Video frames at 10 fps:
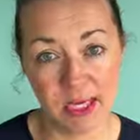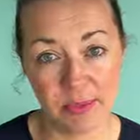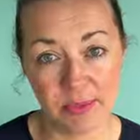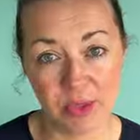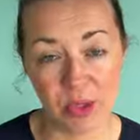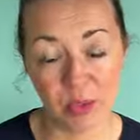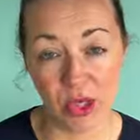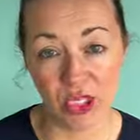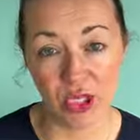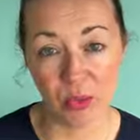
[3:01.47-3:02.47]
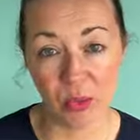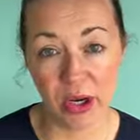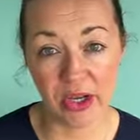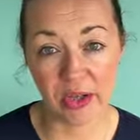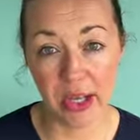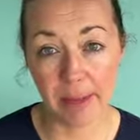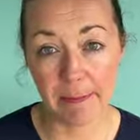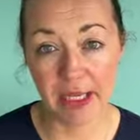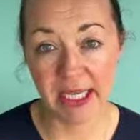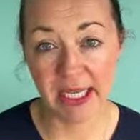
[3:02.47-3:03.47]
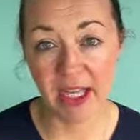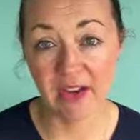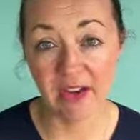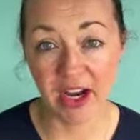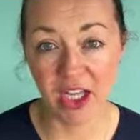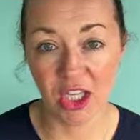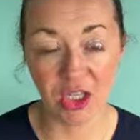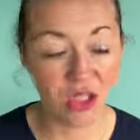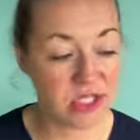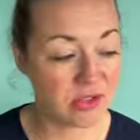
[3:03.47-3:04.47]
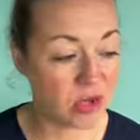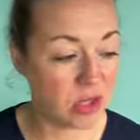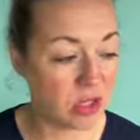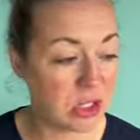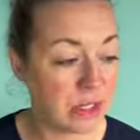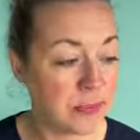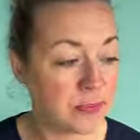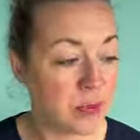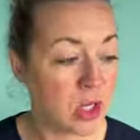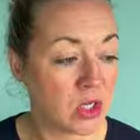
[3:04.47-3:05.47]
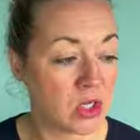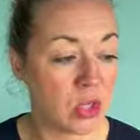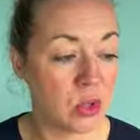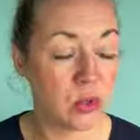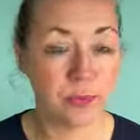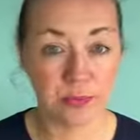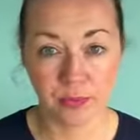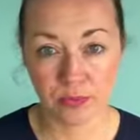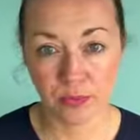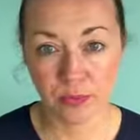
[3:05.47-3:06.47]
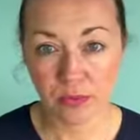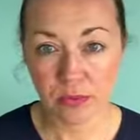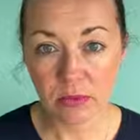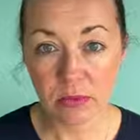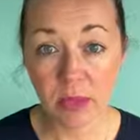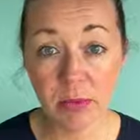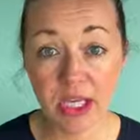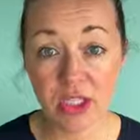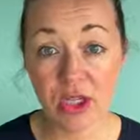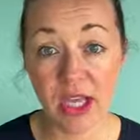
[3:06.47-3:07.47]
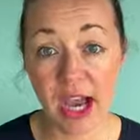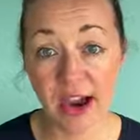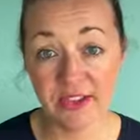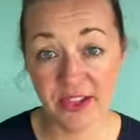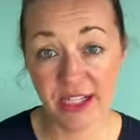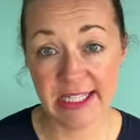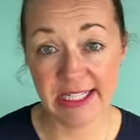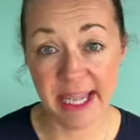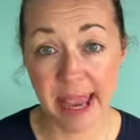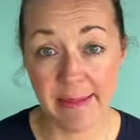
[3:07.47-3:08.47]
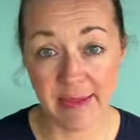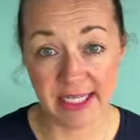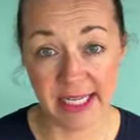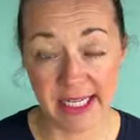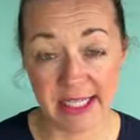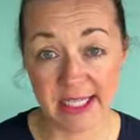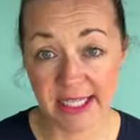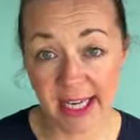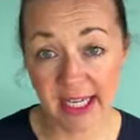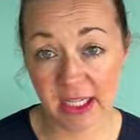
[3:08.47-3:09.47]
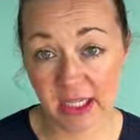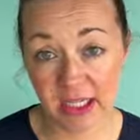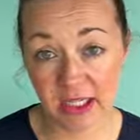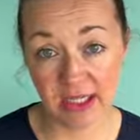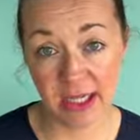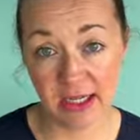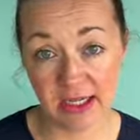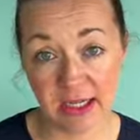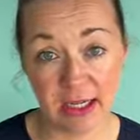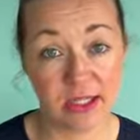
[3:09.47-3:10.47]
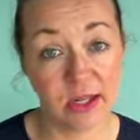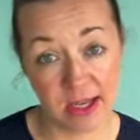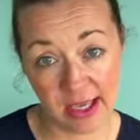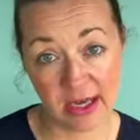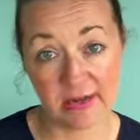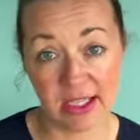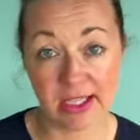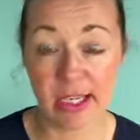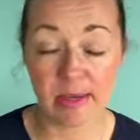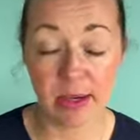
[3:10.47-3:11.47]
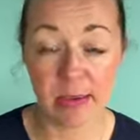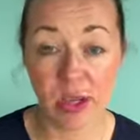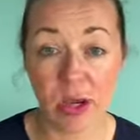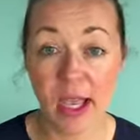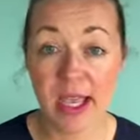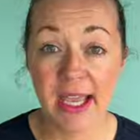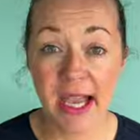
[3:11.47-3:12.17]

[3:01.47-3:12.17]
tips which will be very useful. So make sure that after it's emptied, take a cleaner sanitizer, again I've linked it in my blog,